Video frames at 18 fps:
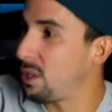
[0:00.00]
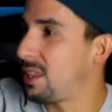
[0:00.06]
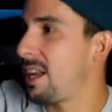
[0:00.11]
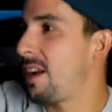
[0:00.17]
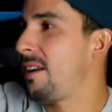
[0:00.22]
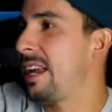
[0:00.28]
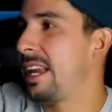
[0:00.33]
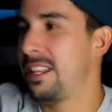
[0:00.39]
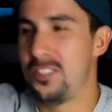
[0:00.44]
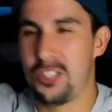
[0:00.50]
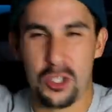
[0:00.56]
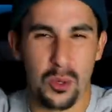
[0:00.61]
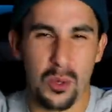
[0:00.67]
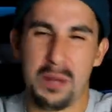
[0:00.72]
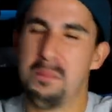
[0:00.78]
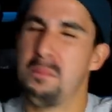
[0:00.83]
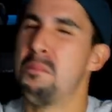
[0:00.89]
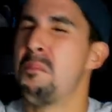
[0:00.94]
what they're
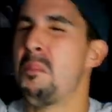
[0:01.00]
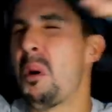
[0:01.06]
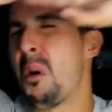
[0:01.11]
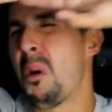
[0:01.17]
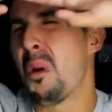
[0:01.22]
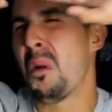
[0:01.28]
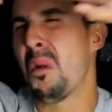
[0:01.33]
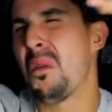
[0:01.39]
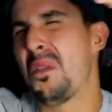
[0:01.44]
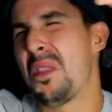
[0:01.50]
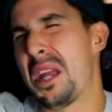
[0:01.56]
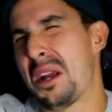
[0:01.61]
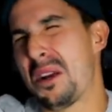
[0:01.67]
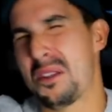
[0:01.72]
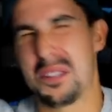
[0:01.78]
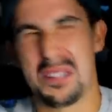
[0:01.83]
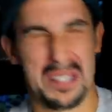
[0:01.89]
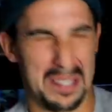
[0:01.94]
into and mold
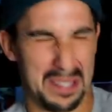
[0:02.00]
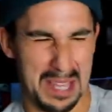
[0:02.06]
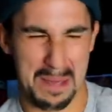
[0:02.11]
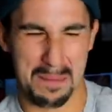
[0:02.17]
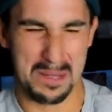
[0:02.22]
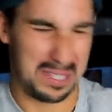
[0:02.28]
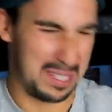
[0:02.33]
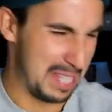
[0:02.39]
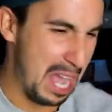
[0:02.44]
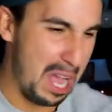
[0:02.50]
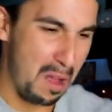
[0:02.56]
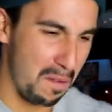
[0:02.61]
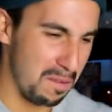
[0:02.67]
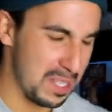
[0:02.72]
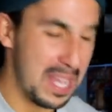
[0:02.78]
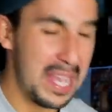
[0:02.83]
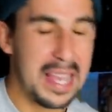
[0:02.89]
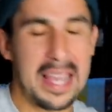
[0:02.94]
their
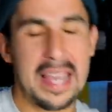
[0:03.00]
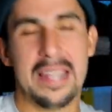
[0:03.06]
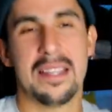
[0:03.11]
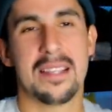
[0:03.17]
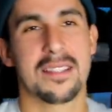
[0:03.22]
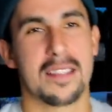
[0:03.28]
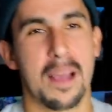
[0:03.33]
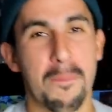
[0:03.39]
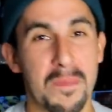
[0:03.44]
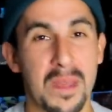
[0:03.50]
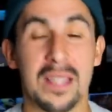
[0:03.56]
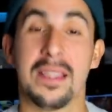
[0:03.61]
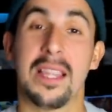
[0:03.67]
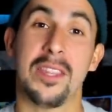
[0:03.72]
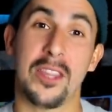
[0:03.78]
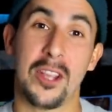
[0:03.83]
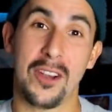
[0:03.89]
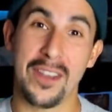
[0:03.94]
themselves into something
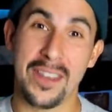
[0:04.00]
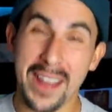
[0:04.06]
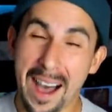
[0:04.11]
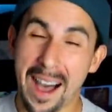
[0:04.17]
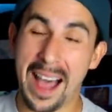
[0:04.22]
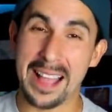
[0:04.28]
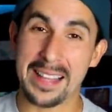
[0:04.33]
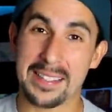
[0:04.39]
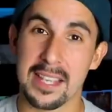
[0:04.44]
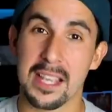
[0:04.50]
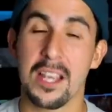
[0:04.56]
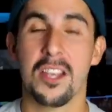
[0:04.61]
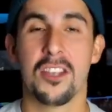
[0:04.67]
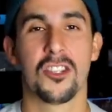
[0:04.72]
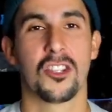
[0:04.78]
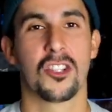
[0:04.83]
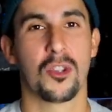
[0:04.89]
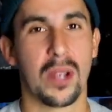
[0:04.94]
that they're not
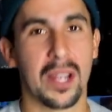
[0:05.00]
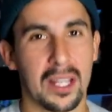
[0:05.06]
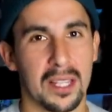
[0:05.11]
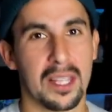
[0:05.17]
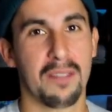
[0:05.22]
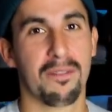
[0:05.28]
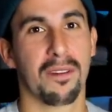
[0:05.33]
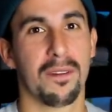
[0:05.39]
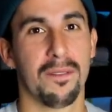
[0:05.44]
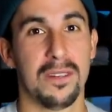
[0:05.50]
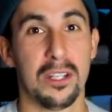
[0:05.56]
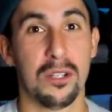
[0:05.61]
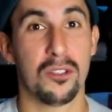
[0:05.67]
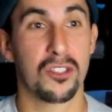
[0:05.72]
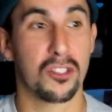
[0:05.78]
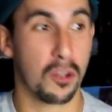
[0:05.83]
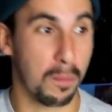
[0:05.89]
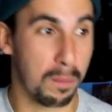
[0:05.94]
strictly for
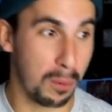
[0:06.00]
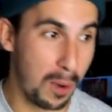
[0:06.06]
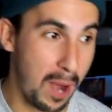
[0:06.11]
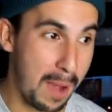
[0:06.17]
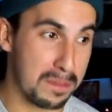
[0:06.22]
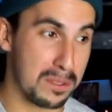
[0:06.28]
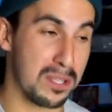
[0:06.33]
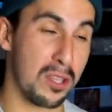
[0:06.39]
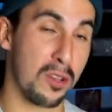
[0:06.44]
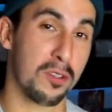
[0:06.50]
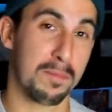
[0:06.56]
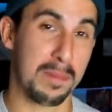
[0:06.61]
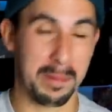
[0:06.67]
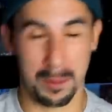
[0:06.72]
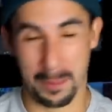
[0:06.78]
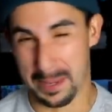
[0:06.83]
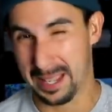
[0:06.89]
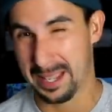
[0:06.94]
views views. So props to those
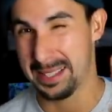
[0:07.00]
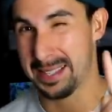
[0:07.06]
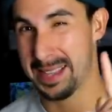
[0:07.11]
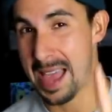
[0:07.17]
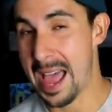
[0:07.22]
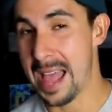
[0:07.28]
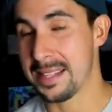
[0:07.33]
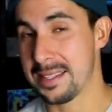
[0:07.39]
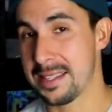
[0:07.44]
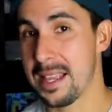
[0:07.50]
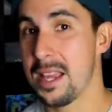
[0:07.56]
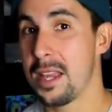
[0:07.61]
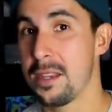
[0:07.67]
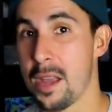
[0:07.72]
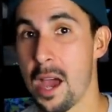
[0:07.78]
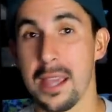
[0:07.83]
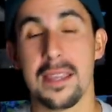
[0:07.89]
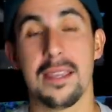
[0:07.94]
people because that's
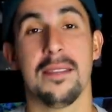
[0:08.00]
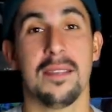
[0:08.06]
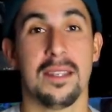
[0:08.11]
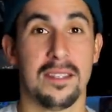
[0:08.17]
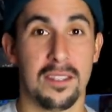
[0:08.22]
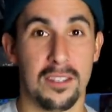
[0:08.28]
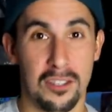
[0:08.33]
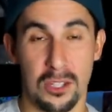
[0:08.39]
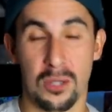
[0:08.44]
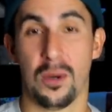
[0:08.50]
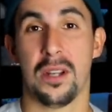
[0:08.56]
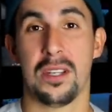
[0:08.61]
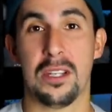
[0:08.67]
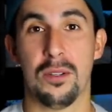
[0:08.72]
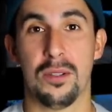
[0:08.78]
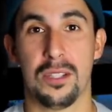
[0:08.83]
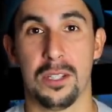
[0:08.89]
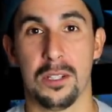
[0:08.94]
not easy to do on
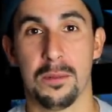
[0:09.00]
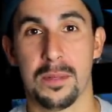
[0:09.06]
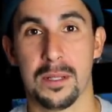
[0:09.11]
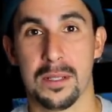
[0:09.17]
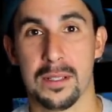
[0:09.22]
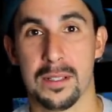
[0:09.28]
YouTube.